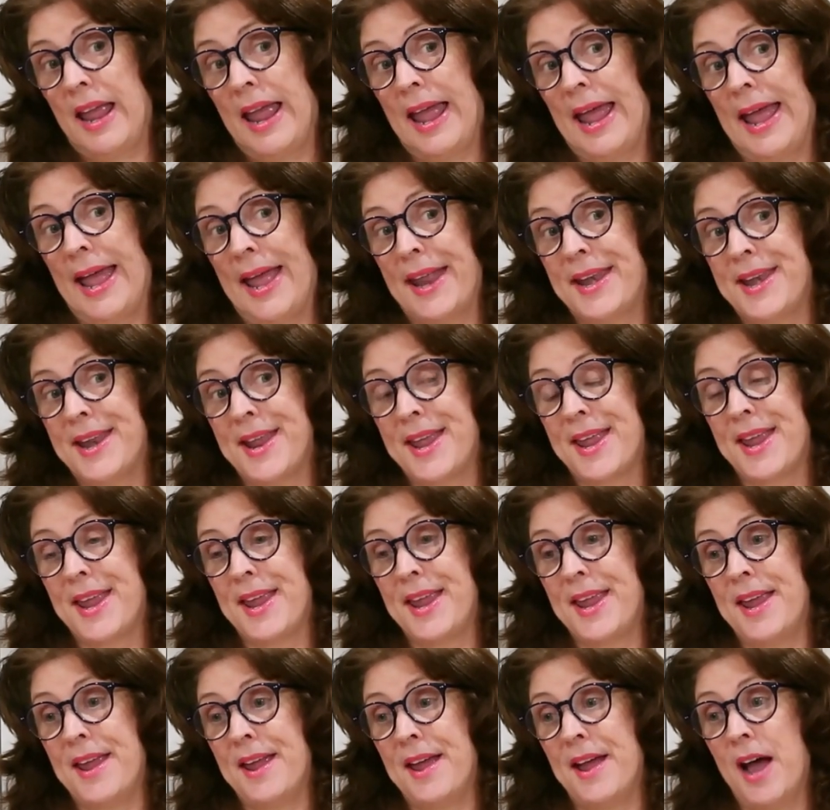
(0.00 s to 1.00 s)
And
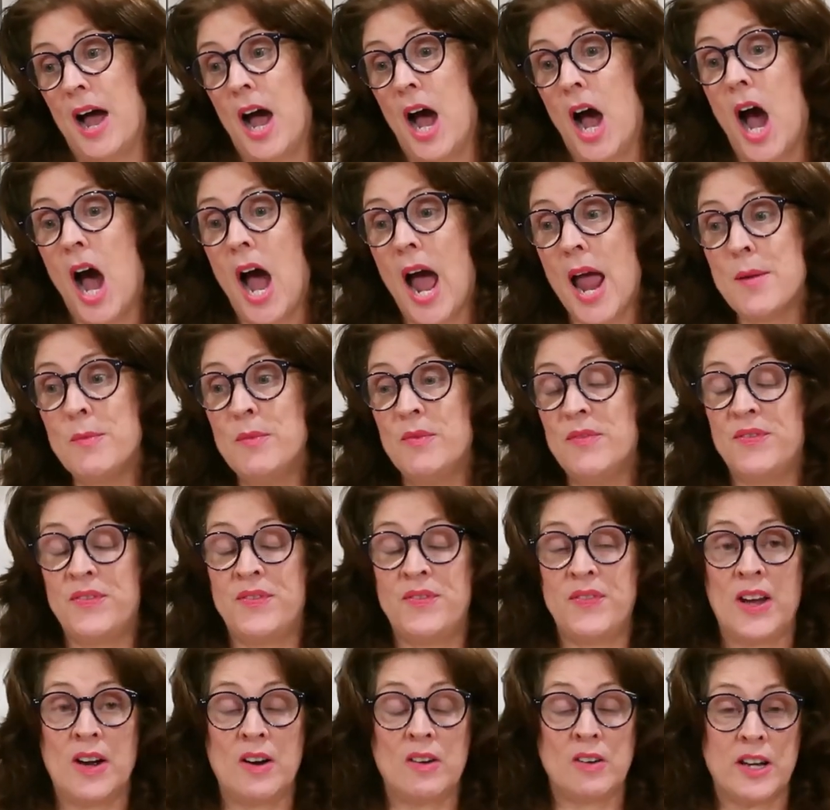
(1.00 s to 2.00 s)
I'm
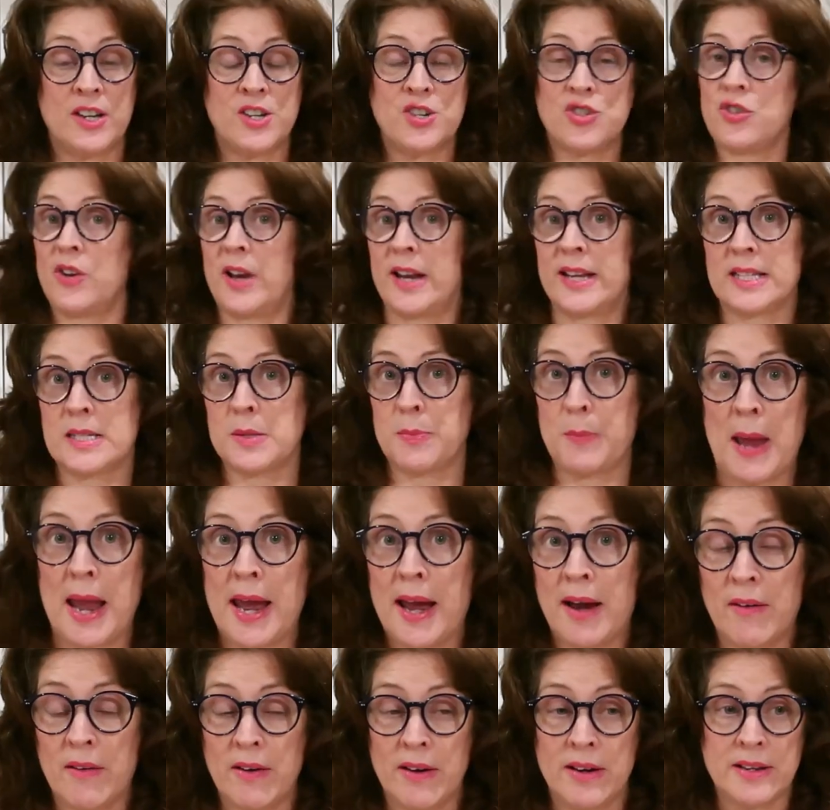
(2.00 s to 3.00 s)
fairly
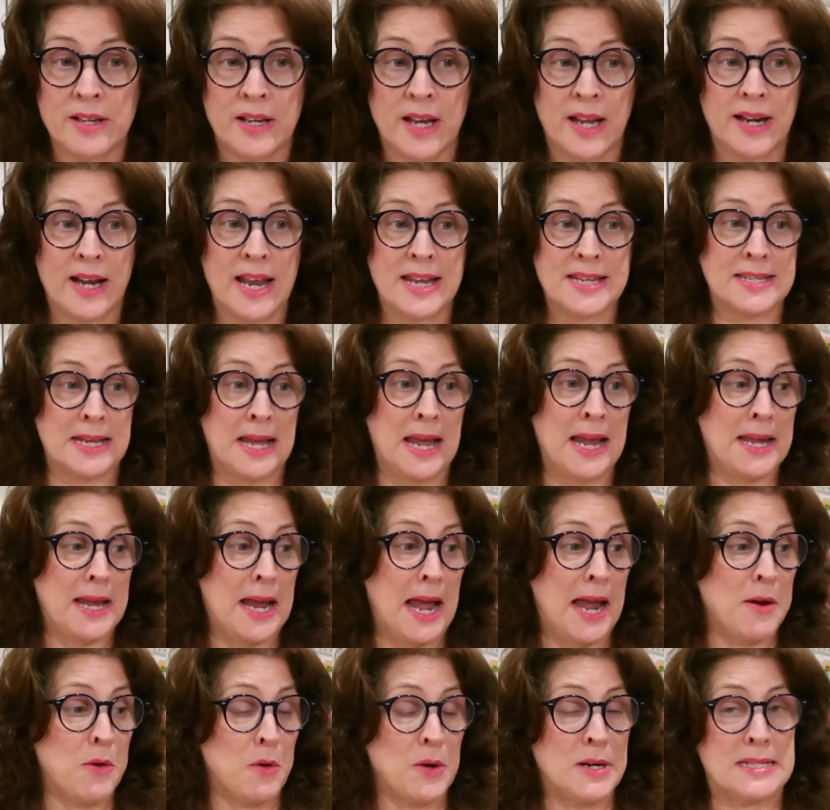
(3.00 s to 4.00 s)
transparent, and as
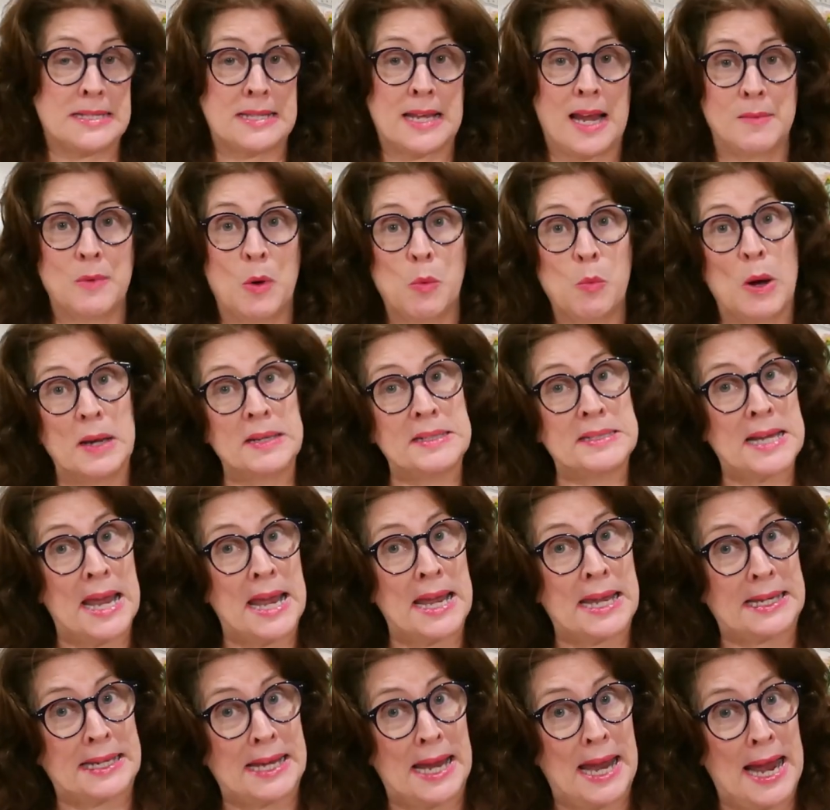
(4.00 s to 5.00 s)
I always say, I'm a
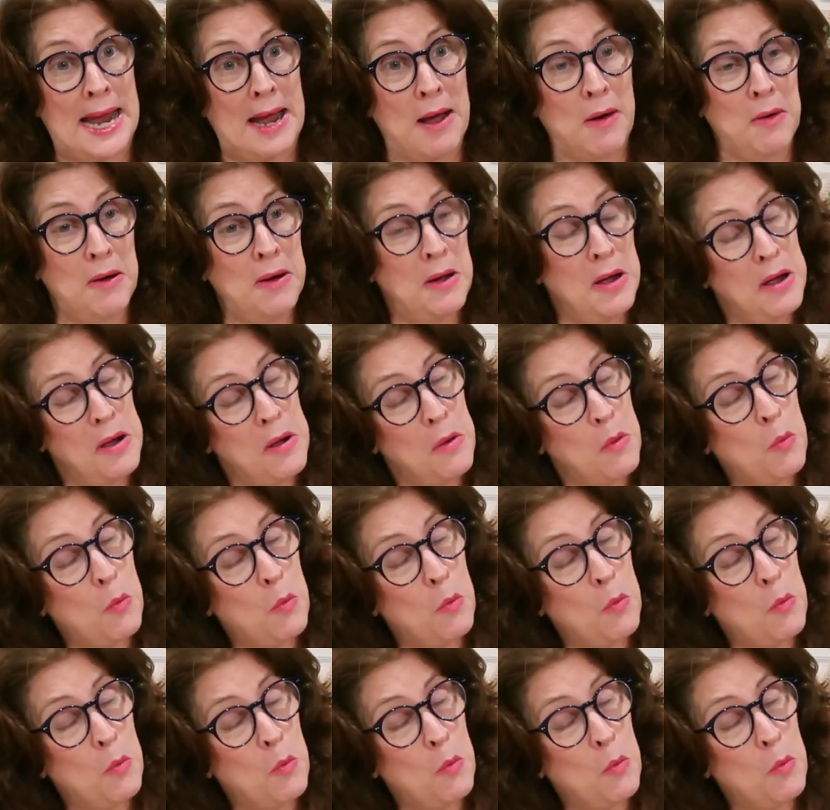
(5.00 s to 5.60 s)
one-take gal.